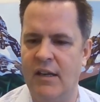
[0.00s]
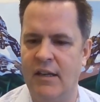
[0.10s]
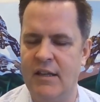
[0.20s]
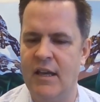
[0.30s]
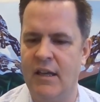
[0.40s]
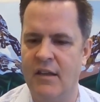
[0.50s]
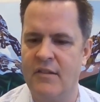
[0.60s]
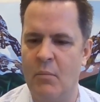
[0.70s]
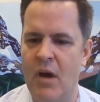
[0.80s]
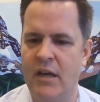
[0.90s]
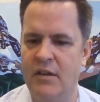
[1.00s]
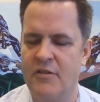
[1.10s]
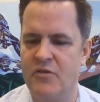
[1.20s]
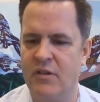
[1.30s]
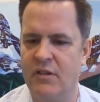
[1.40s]
like Ying is a mining
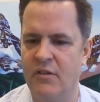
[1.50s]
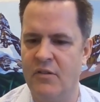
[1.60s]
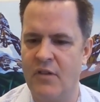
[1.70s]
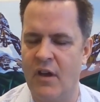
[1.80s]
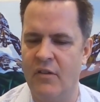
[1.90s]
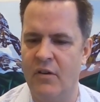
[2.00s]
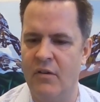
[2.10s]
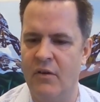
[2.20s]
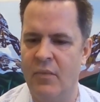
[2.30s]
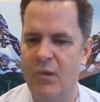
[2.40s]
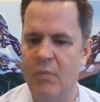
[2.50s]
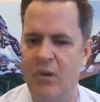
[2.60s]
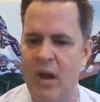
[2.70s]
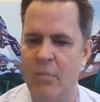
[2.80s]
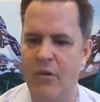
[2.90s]
district, and there's other people
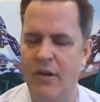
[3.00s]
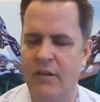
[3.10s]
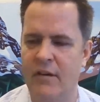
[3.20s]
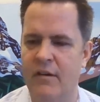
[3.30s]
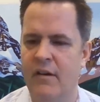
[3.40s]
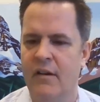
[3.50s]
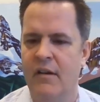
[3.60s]
operating there.